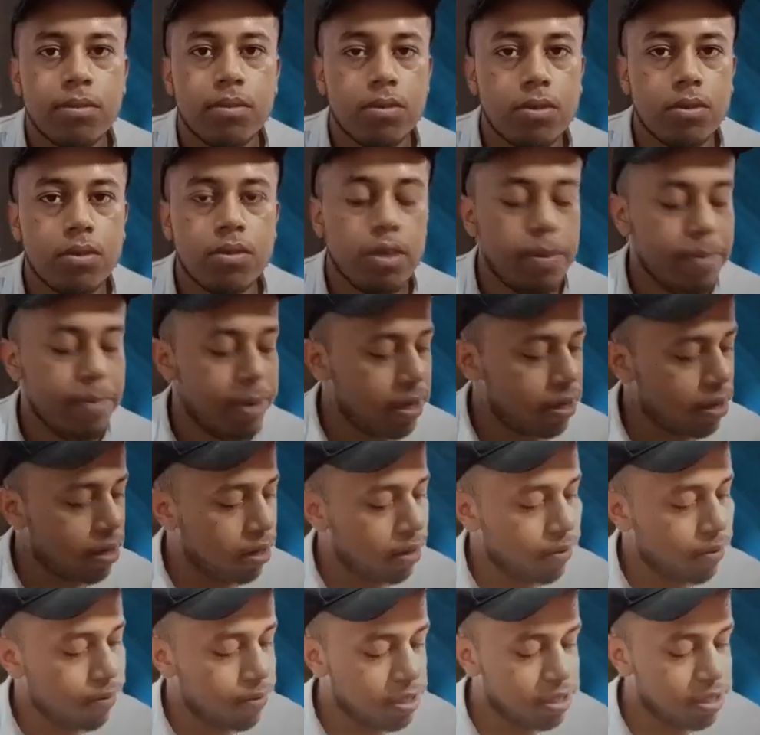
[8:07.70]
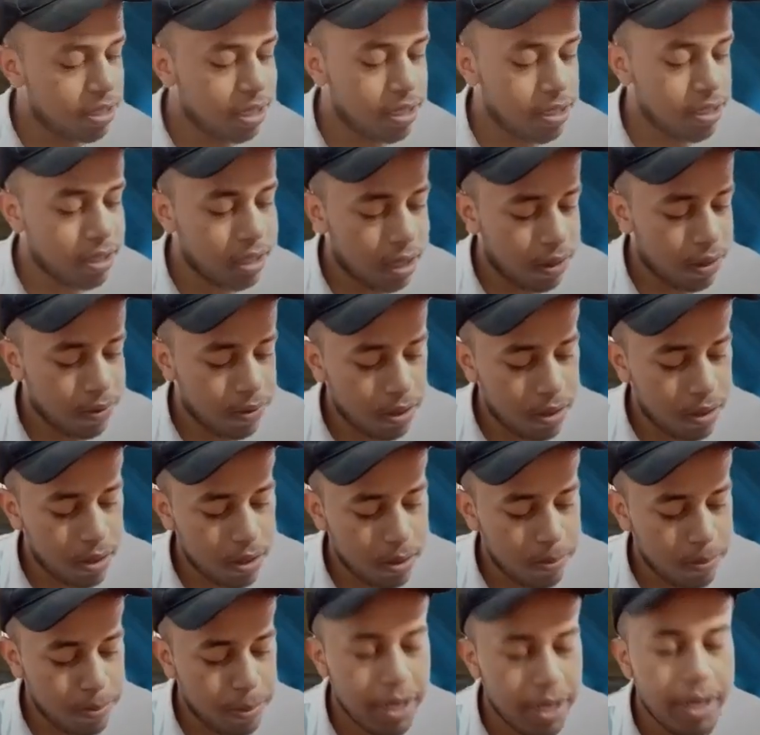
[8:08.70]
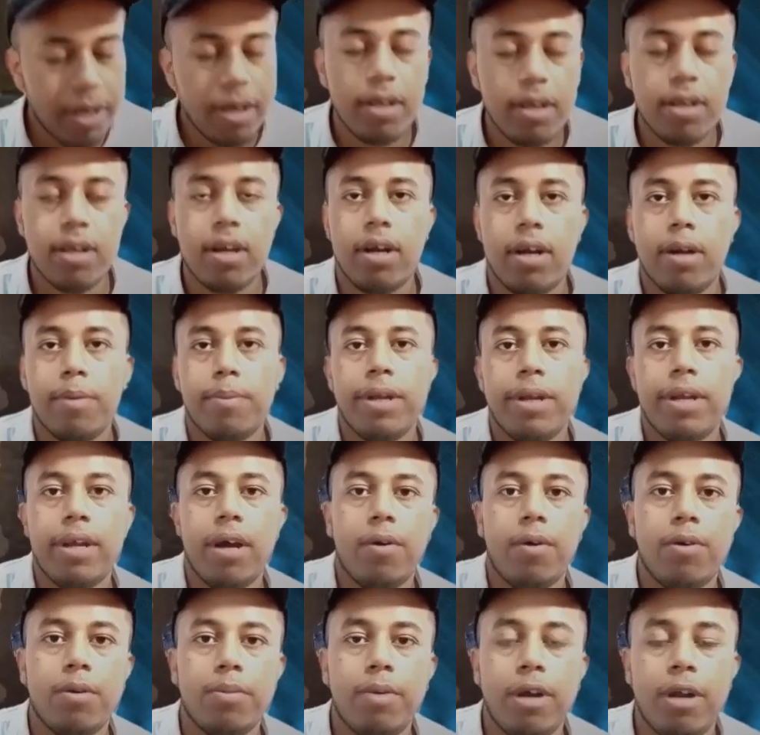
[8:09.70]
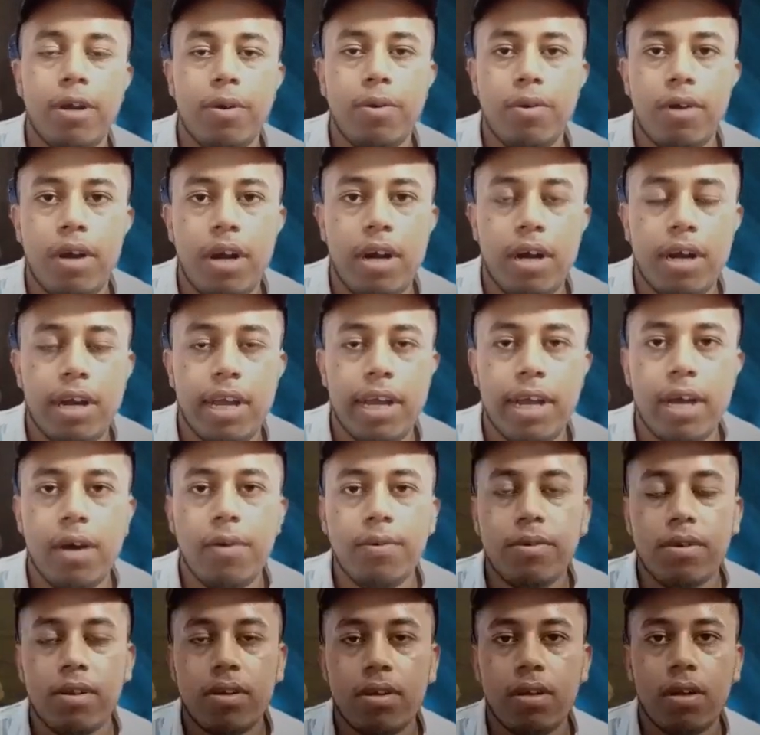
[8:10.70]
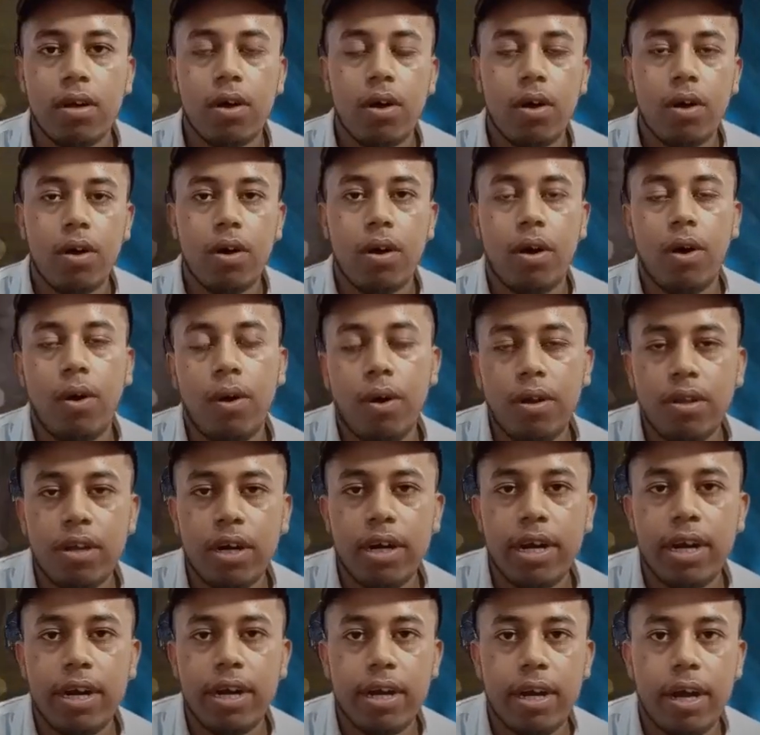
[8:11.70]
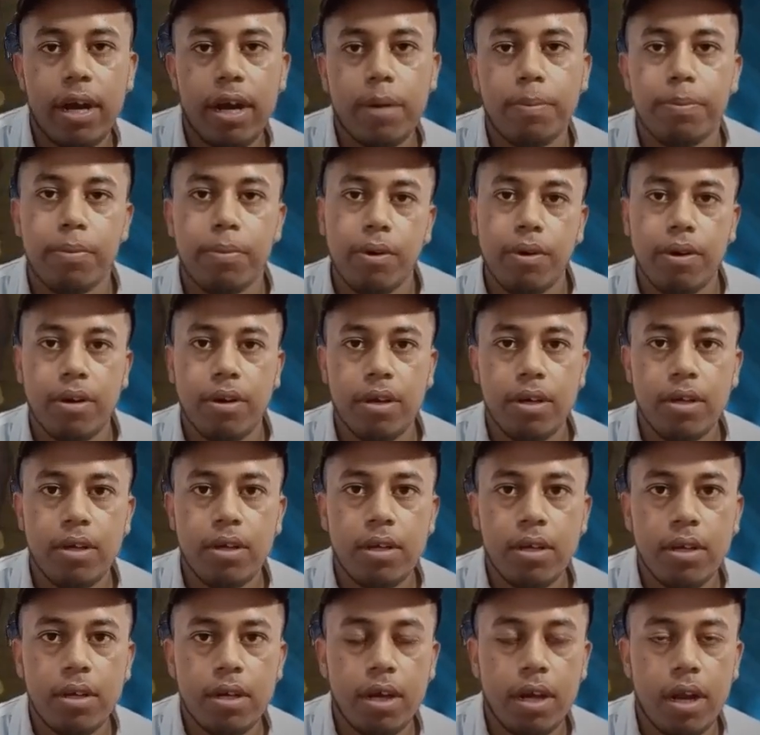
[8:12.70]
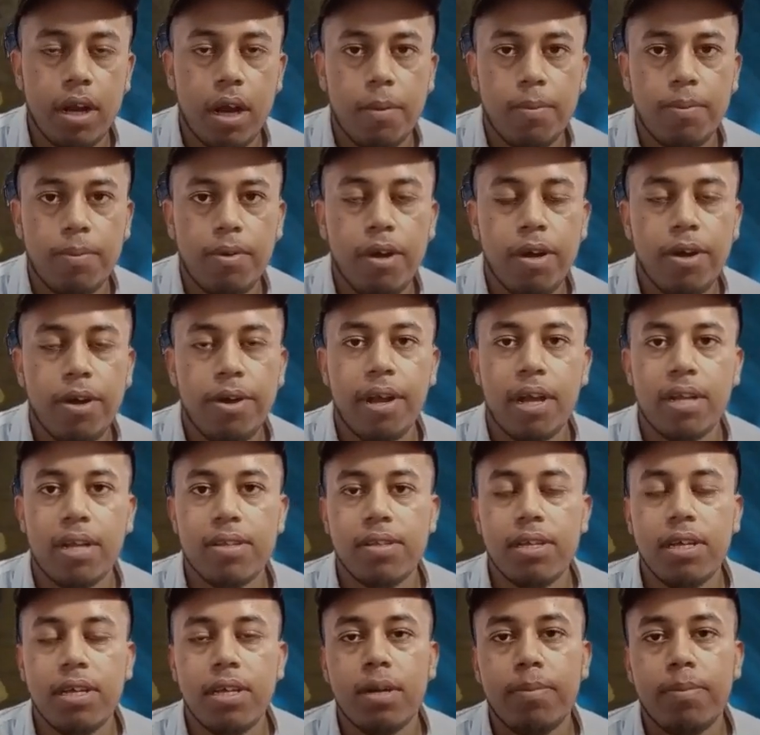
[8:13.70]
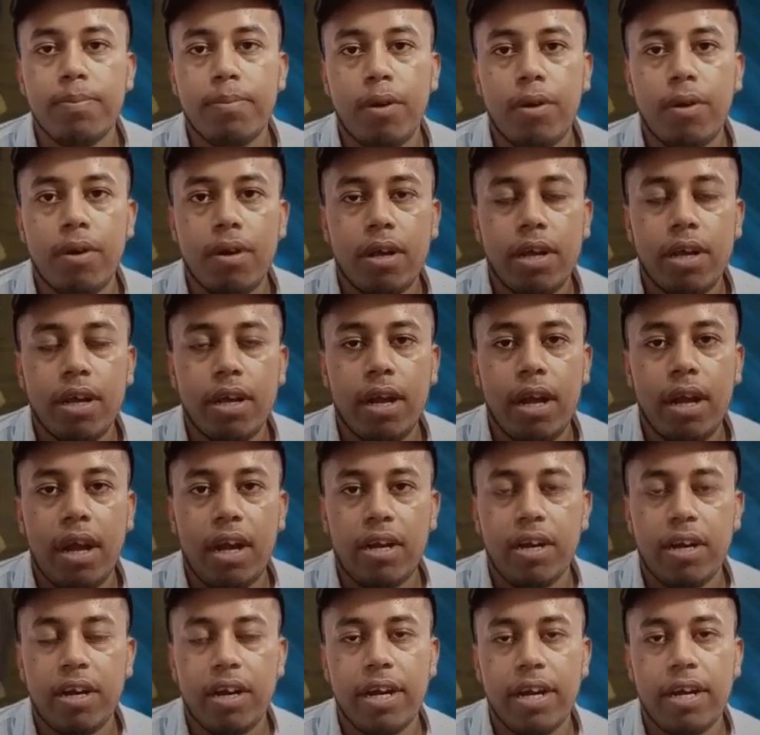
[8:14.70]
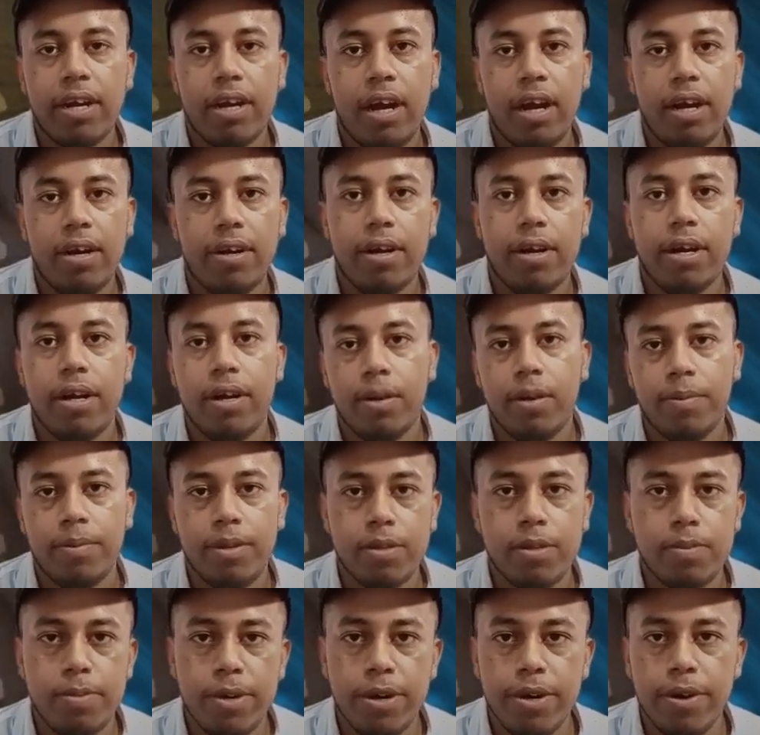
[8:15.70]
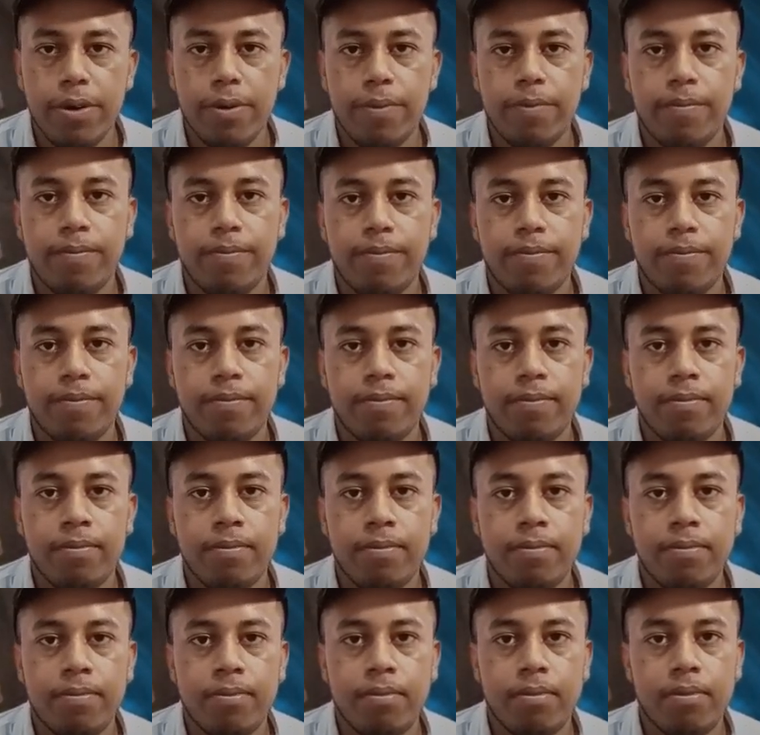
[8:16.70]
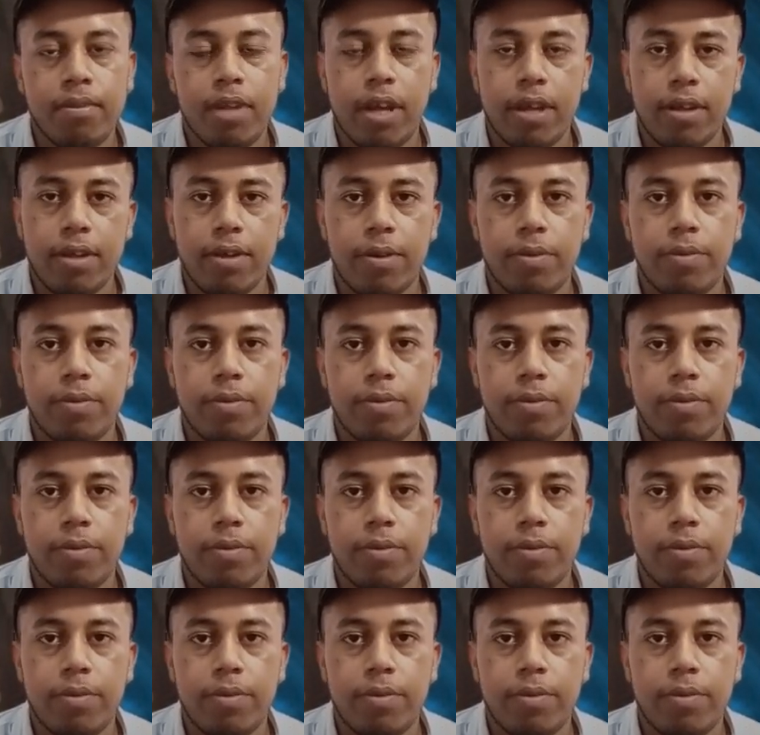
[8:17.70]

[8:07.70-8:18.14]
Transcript: so similarly, we change our V in and V out value and take out all the data and plot the graph. You can see the plotting and the data at the end of this video. Thank